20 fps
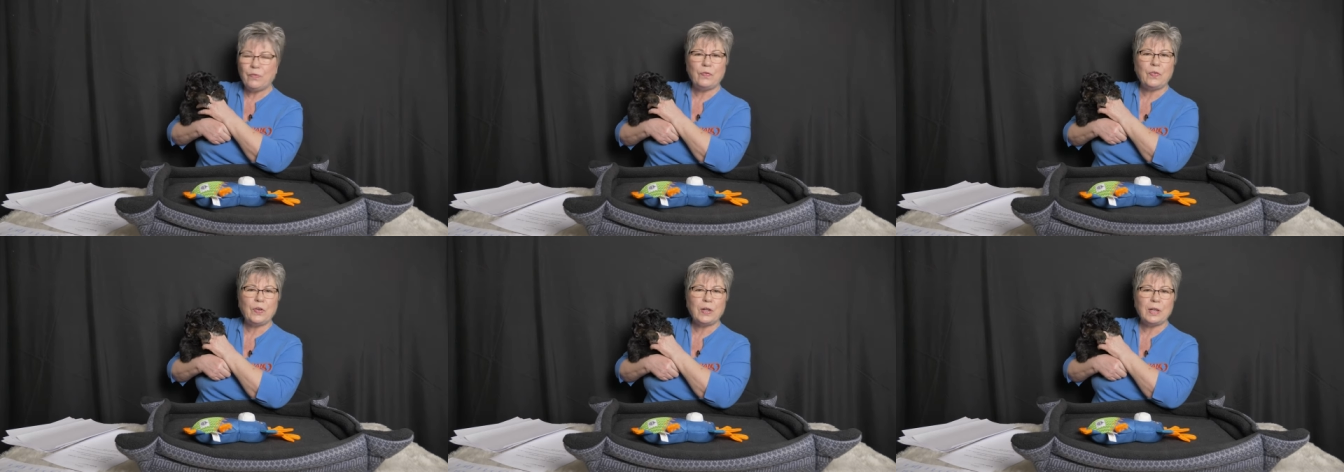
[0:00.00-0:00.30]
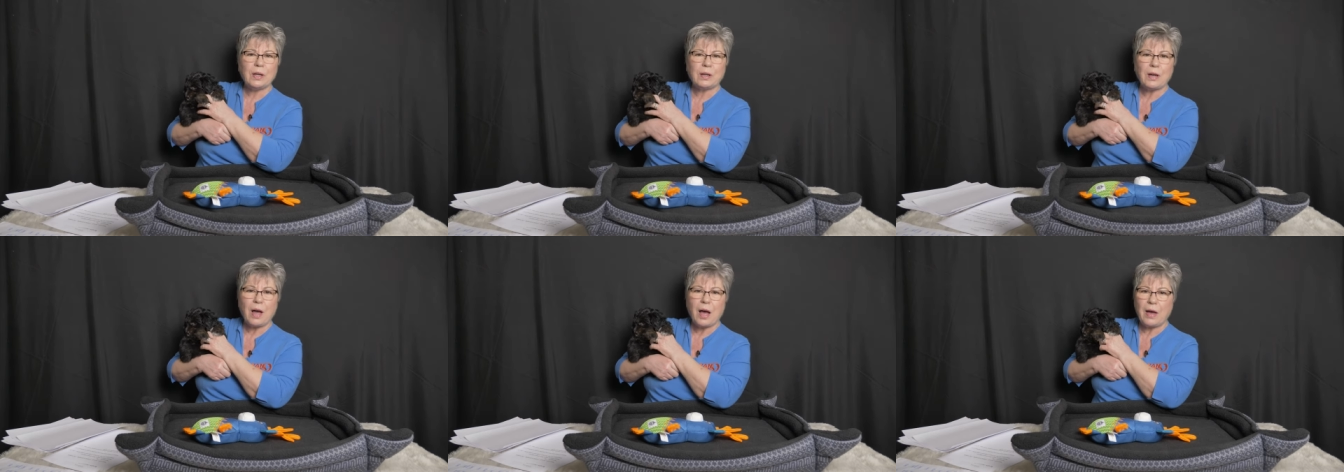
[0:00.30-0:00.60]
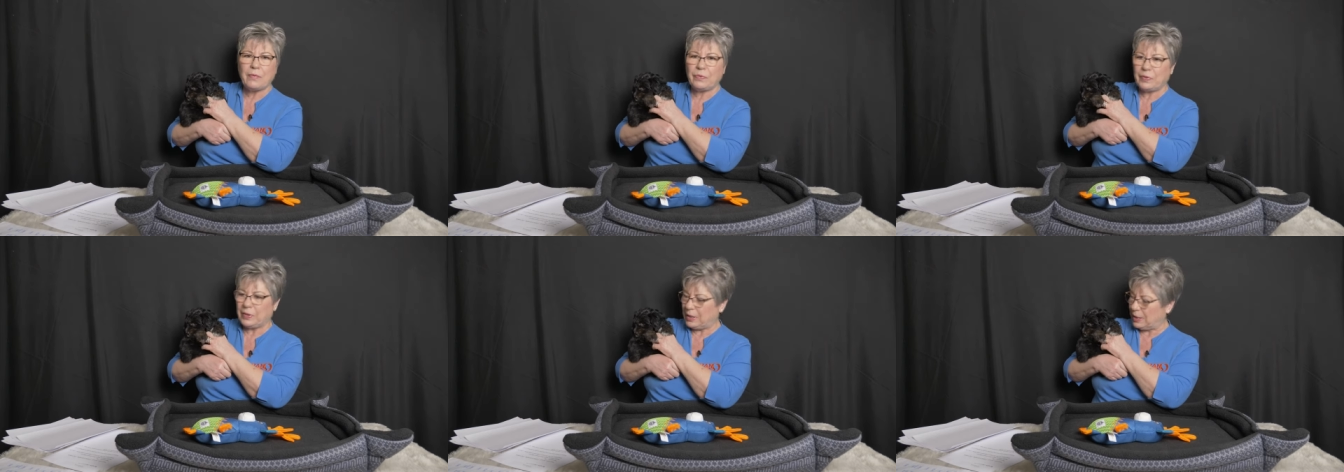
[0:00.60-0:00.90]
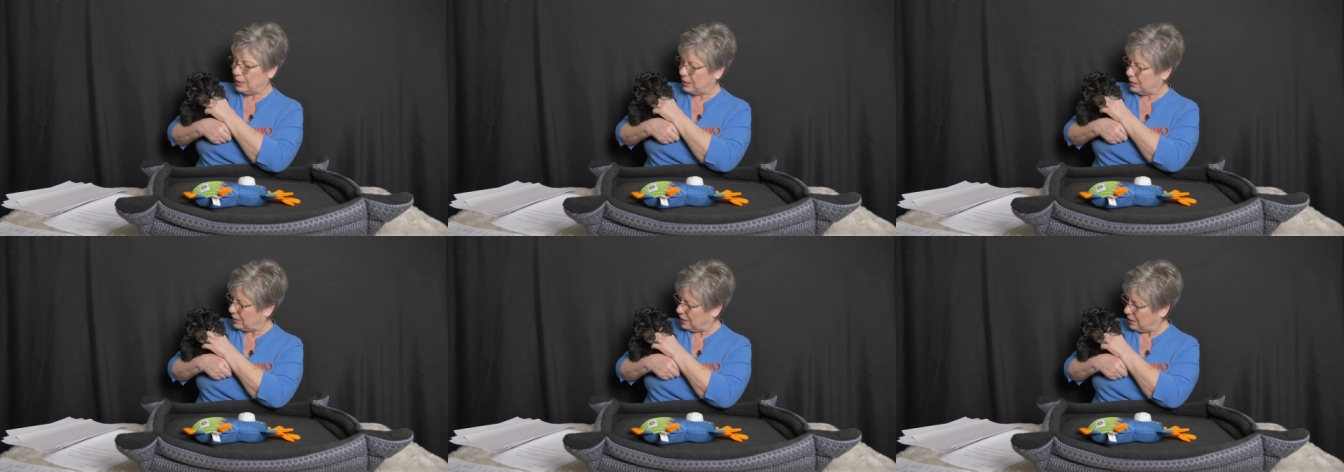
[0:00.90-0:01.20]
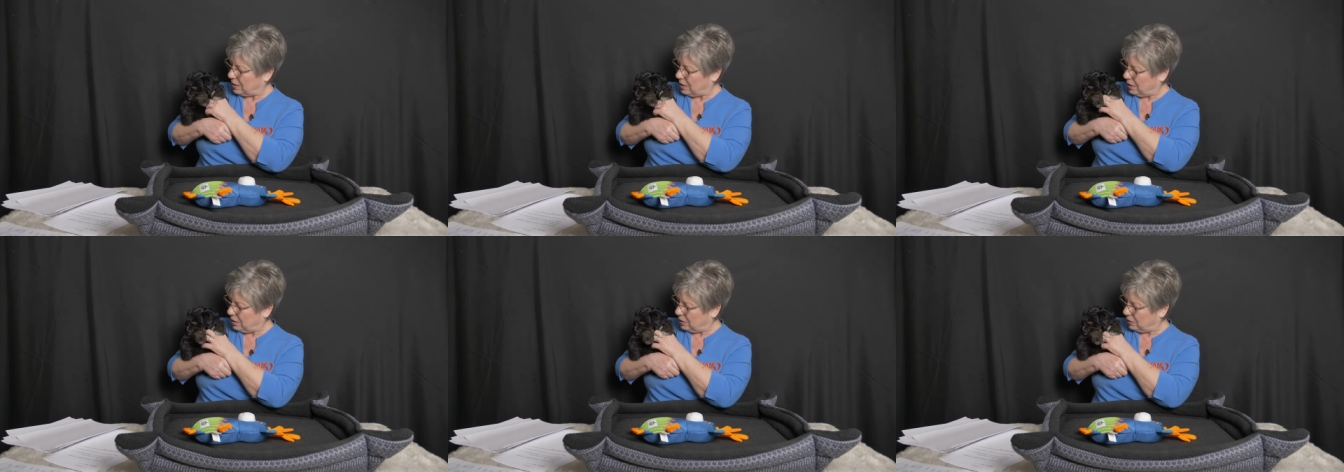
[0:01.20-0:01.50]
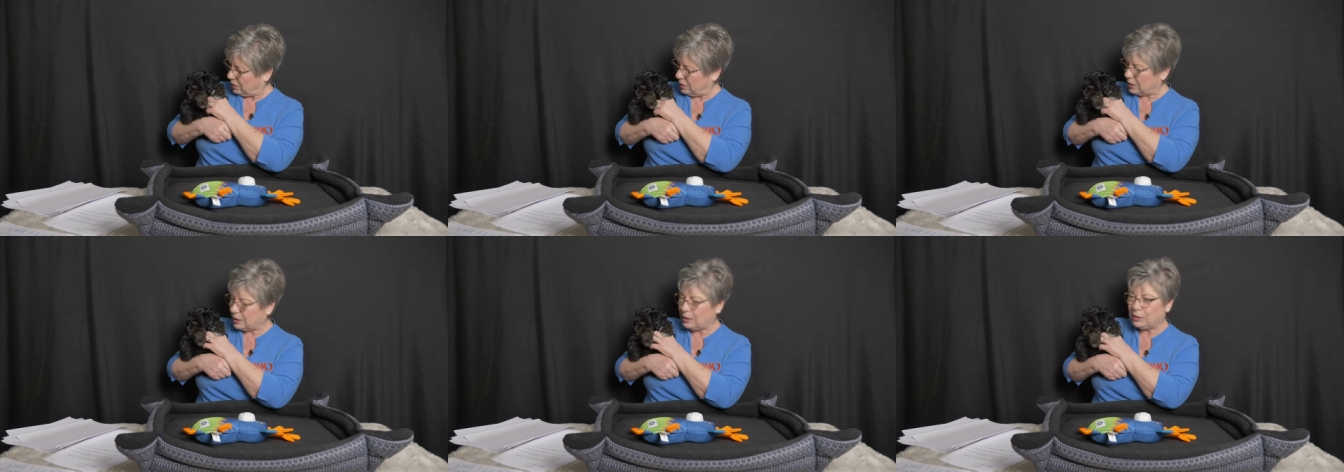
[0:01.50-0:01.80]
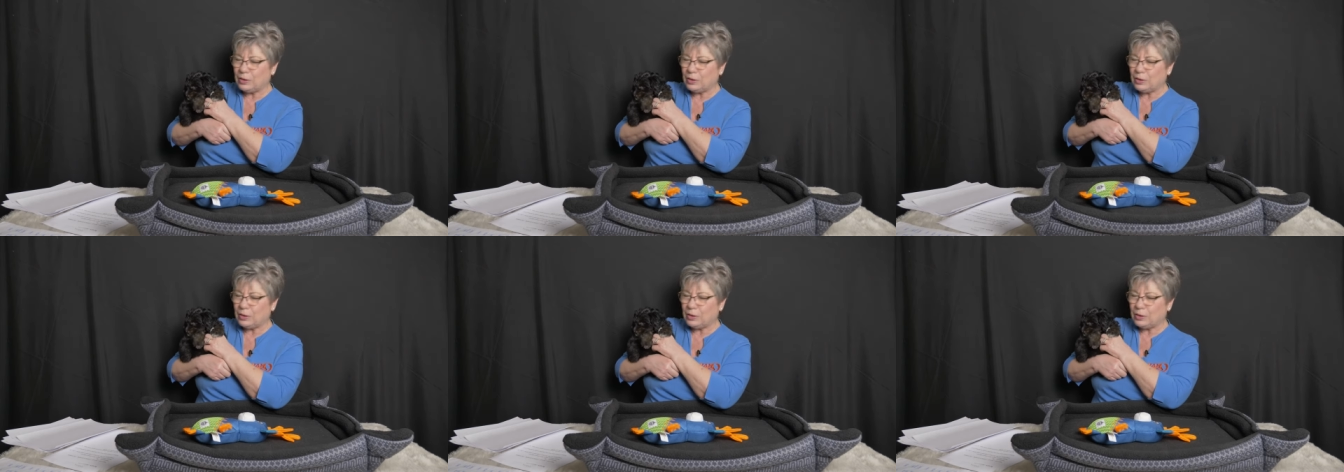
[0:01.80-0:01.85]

full of confidence, good